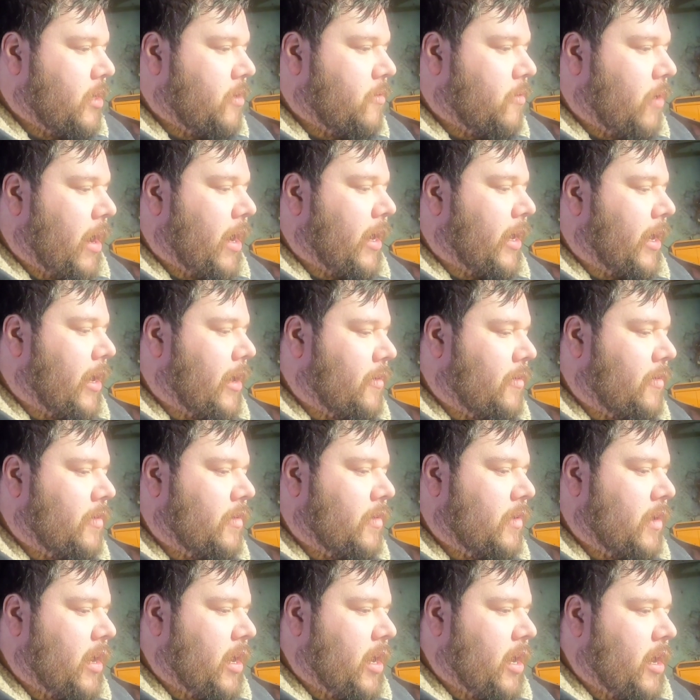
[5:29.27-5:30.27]
Well, I
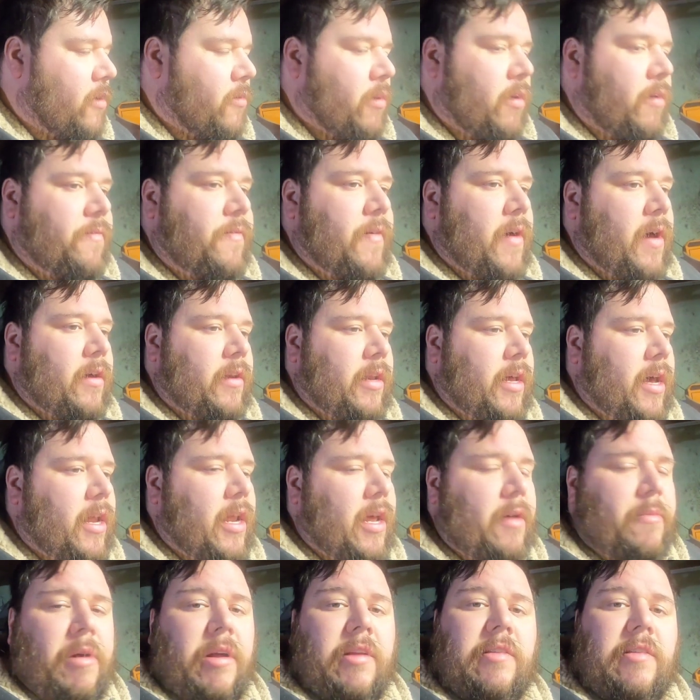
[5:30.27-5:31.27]
guess we found
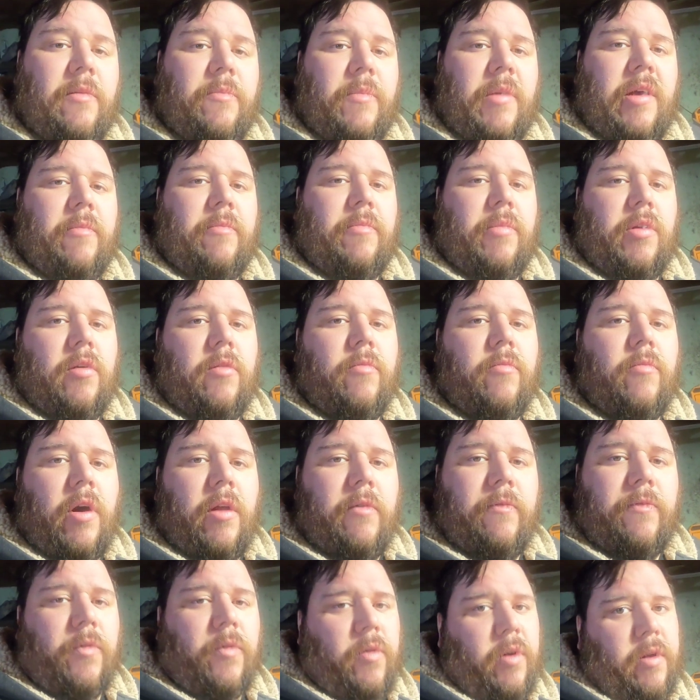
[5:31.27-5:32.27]
out how much the MIG Bloom
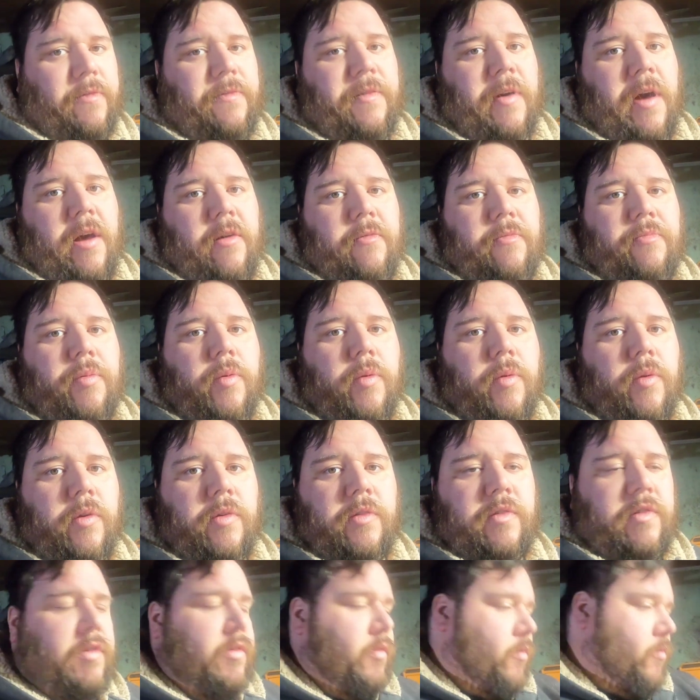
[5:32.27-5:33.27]
145
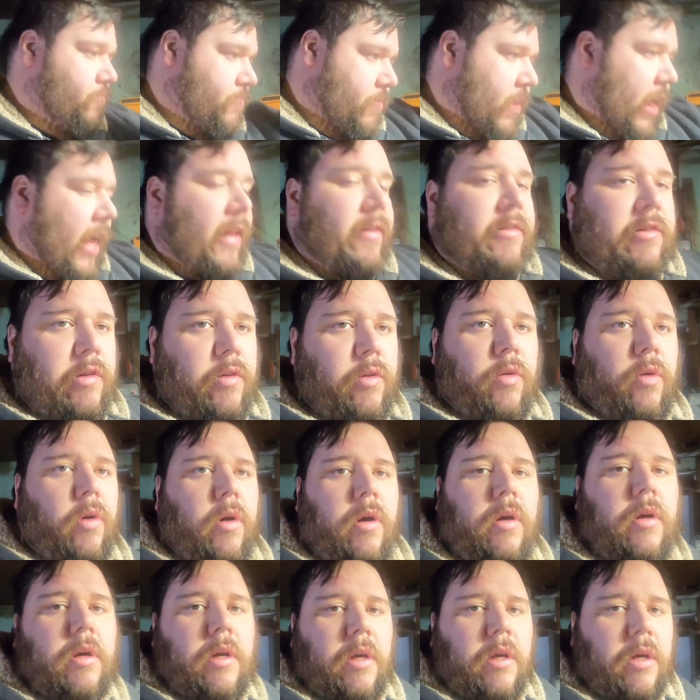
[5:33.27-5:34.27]
pulls, so that's
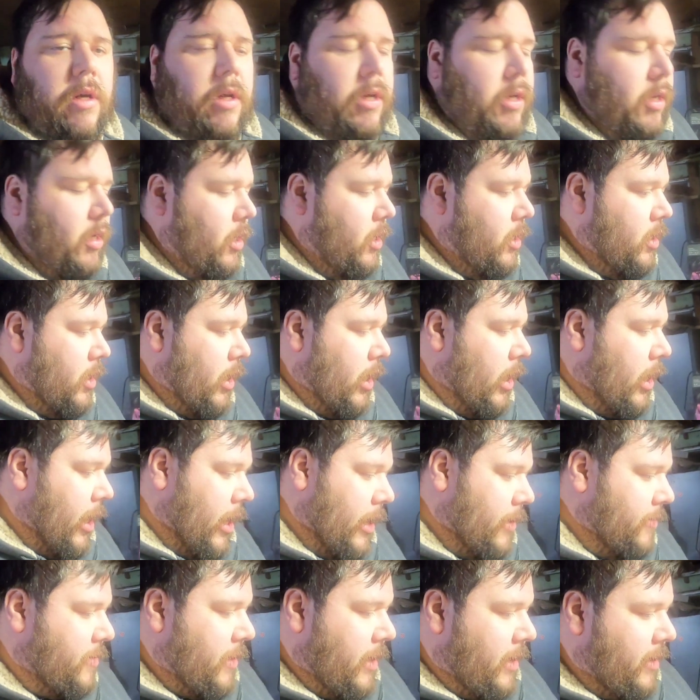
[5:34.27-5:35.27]
cool.
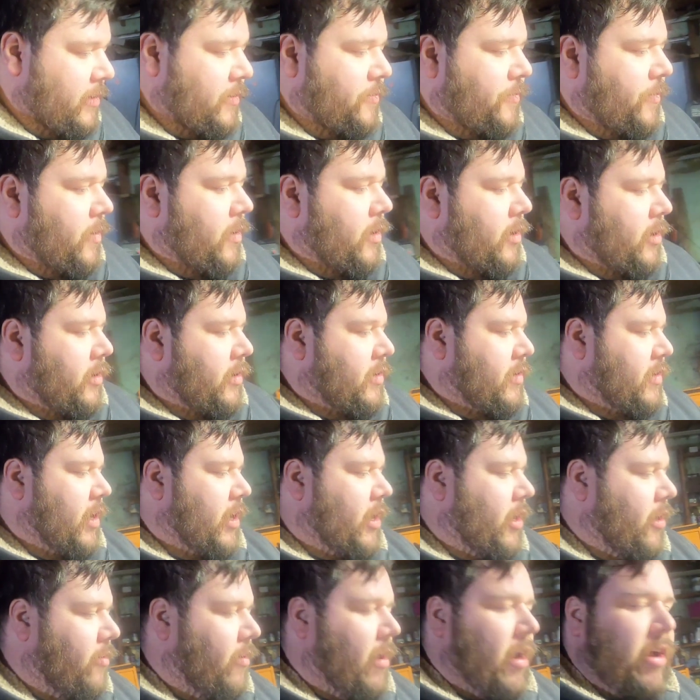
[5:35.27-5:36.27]
Thanks for
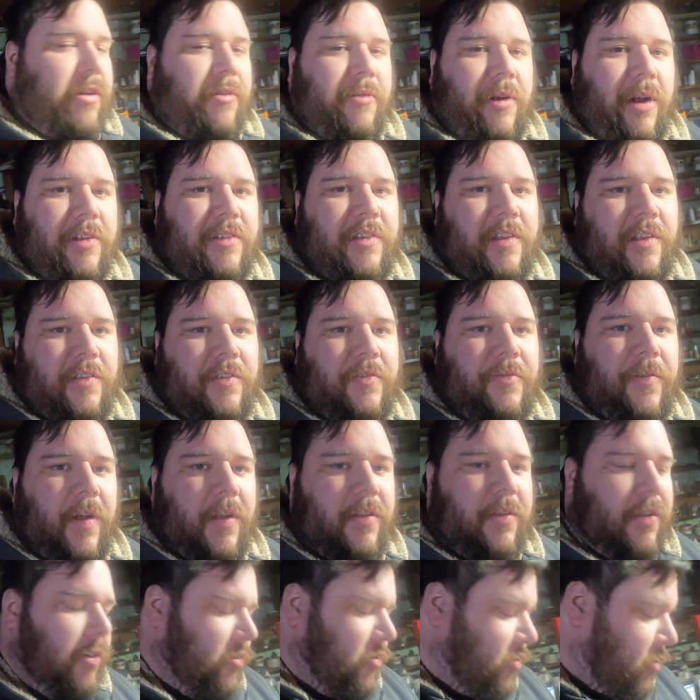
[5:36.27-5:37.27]
sticking around to watch this
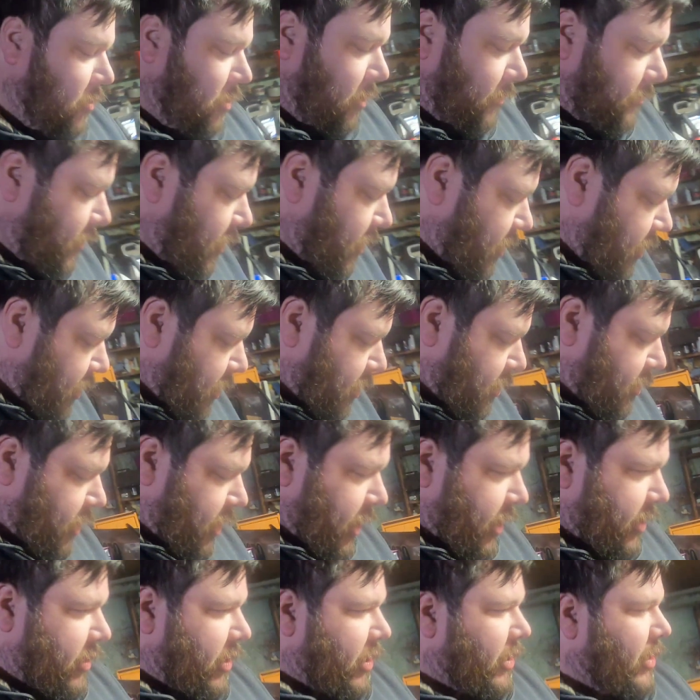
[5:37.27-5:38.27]
fun little short video
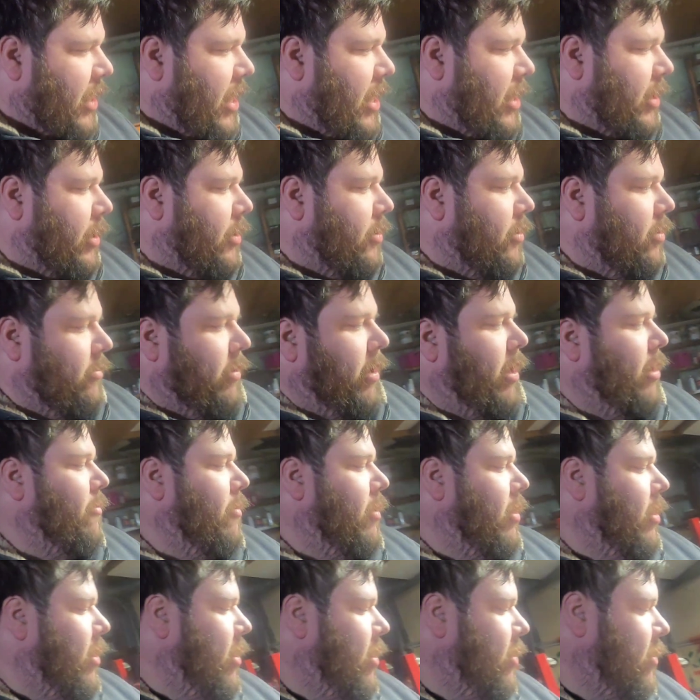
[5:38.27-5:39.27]
that did not go the way I
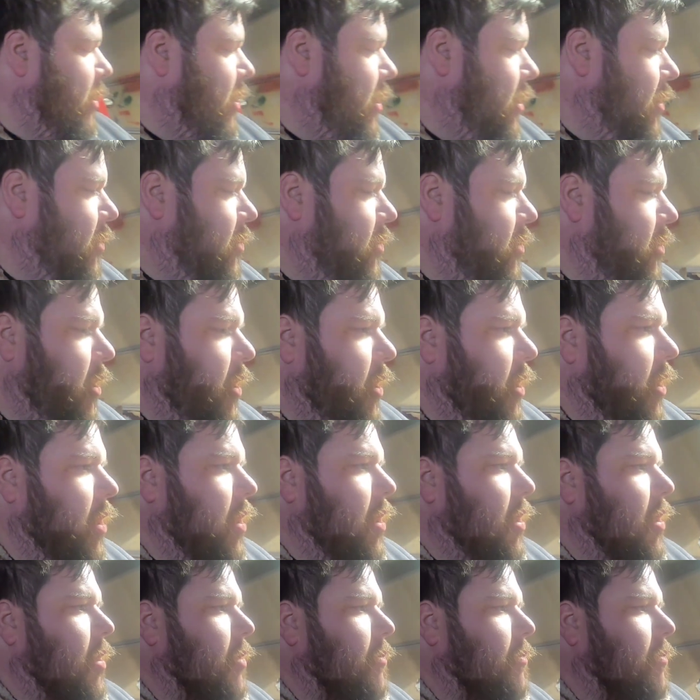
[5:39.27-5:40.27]
wanted it to go.
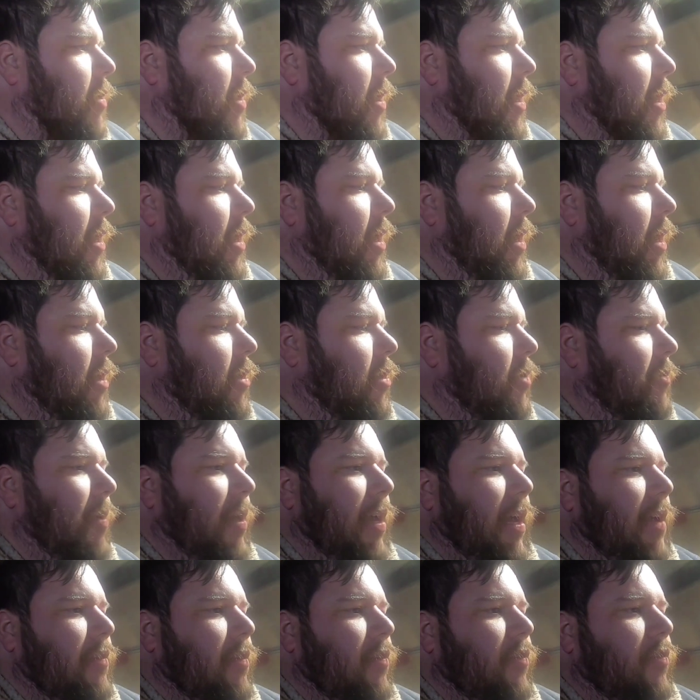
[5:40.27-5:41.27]
But I hope
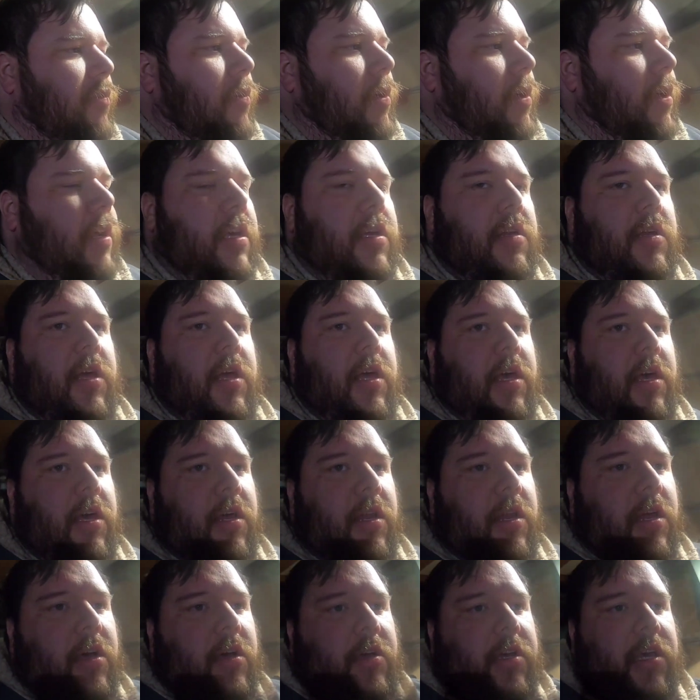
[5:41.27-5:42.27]
you guys enjoyed it,
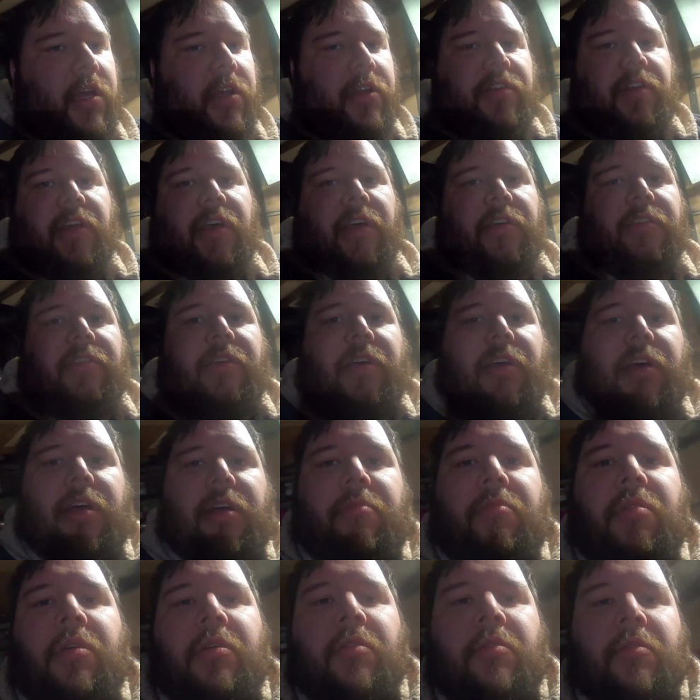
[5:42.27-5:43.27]
and I'll catch you next
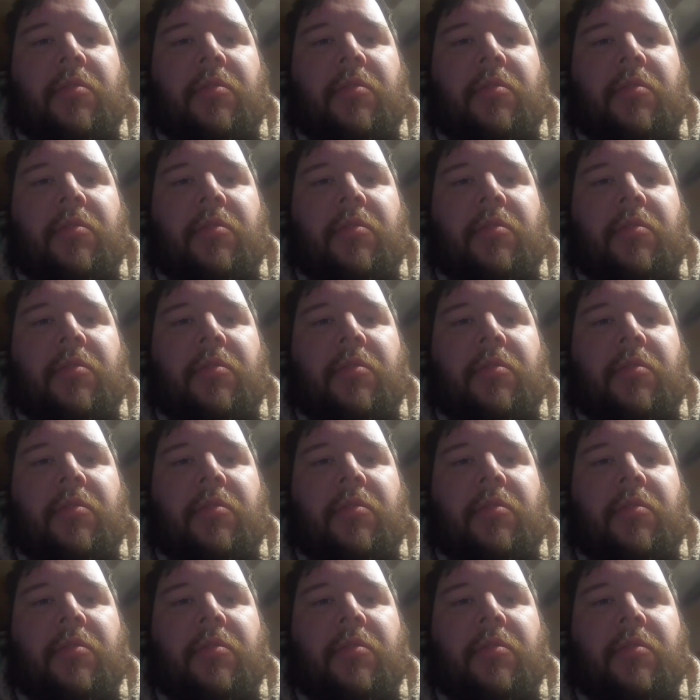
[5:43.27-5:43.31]
time.